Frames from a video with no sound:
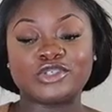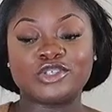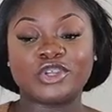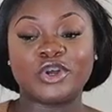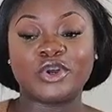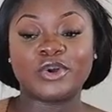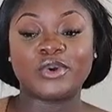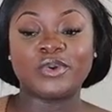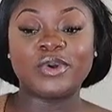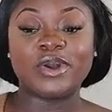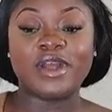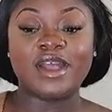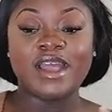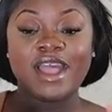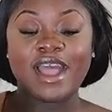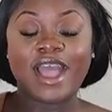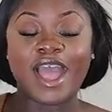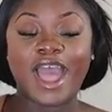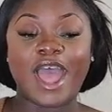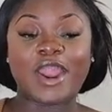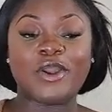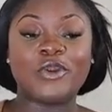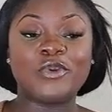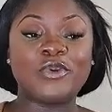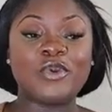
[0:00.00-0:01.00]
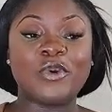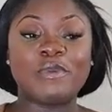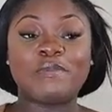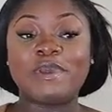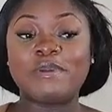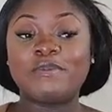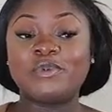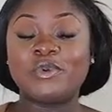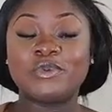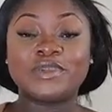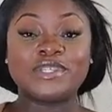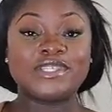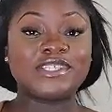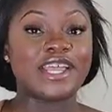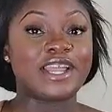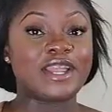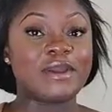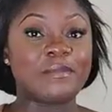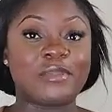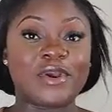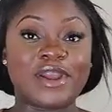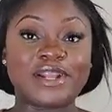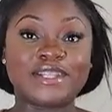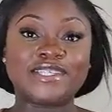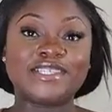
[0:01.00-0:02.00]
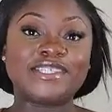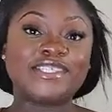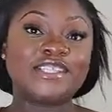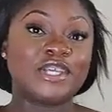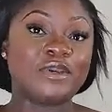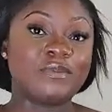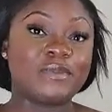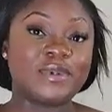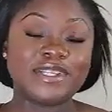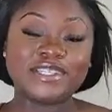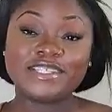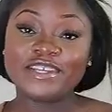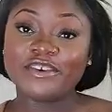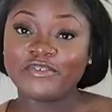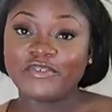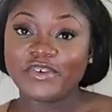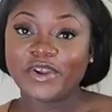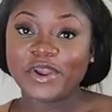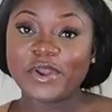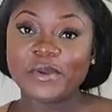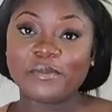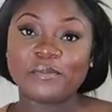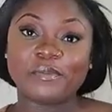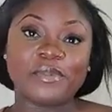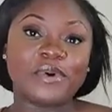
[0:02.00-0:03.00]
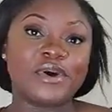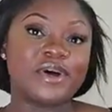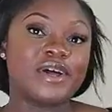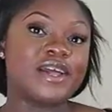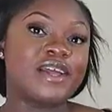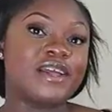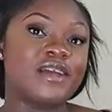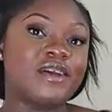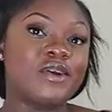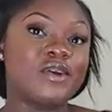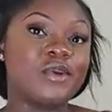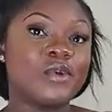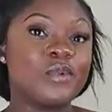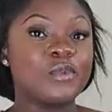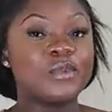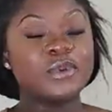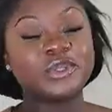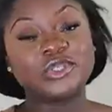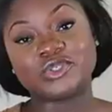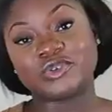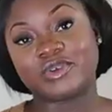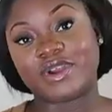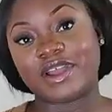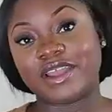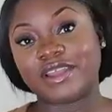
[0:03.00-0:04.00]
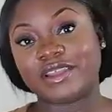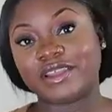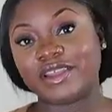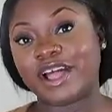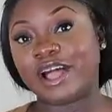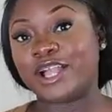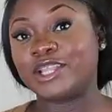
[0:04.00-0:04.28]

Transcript: So I don't know, maybe with second pregnancy will be different, but we'll try.